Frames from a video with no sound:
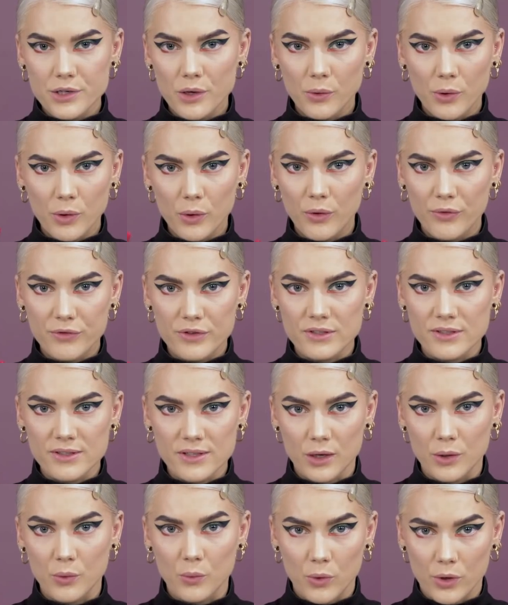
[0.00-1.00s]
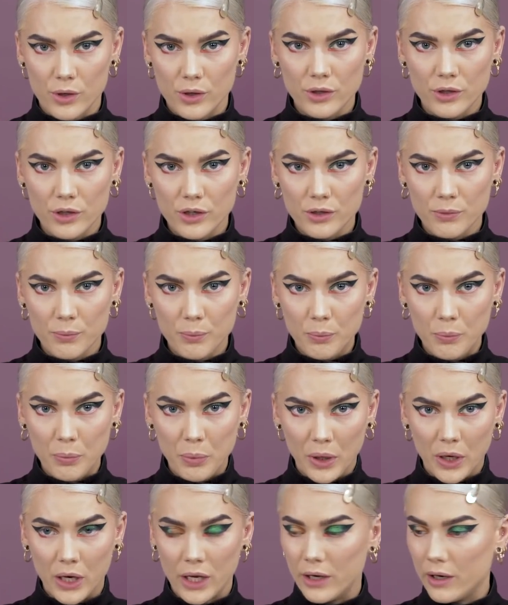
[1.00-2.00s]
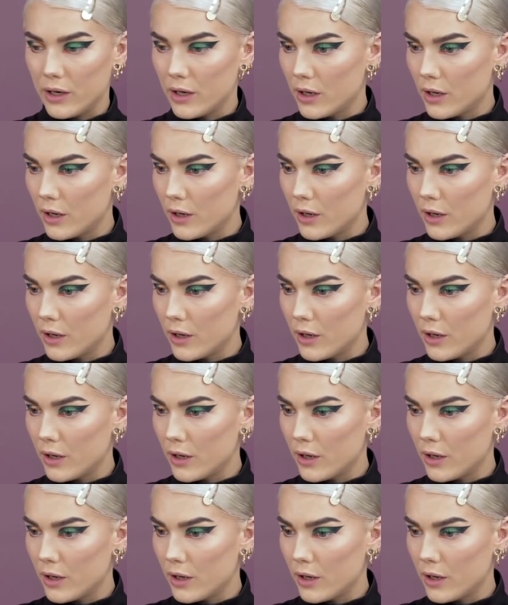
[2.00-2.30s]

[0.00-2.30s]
don't know if this is gonna work, but